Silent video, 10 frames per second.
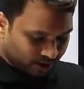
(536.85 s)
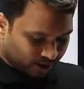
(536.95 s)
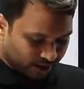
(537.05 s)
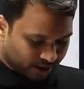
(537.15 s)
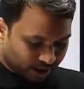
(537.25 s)

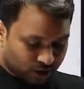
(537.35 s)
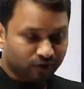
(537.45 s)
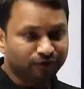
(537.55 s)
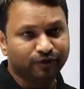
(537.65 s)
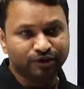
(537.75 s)

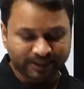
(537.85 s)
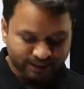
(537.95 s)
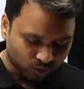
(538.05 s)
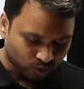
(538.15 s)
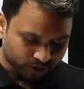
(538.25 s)
Cutoff for
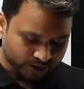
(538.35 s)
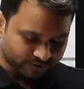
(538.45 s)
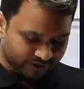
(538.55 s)
state quotas,